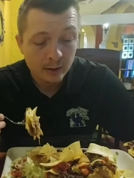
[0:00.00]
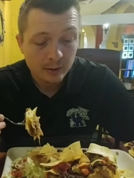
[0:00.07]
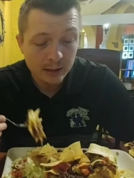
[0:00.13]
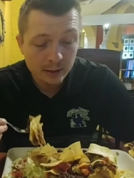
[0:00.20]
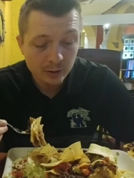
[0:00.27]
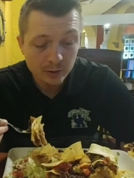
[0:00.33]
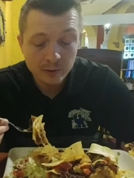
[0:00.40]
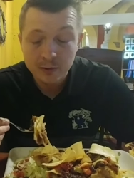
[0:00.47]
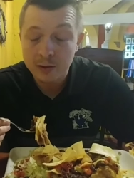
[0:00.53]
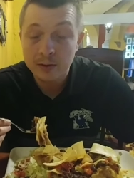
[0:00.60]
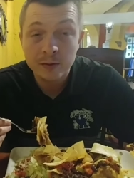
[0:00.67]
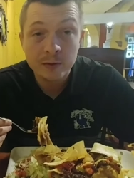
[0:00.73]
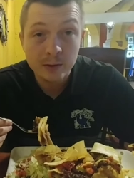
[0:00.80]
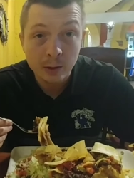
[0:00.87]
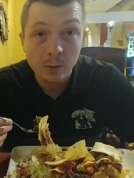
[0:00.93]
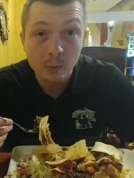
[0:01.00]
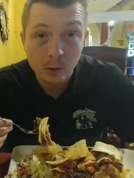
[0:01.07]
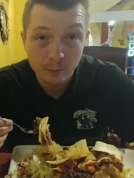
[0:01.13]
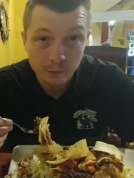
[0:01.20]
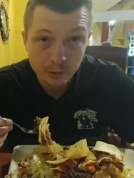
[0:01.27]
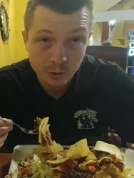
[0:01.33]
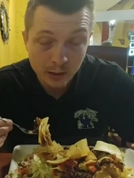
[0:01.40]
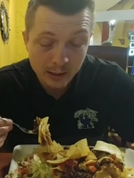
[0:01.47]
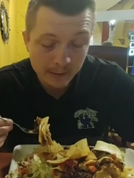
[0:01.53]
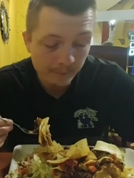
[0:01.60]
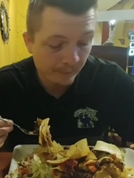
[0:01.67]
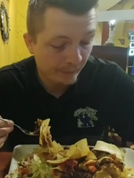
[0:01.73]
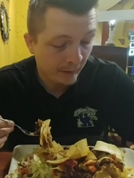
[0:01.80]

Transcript: nachos because they're worth a try.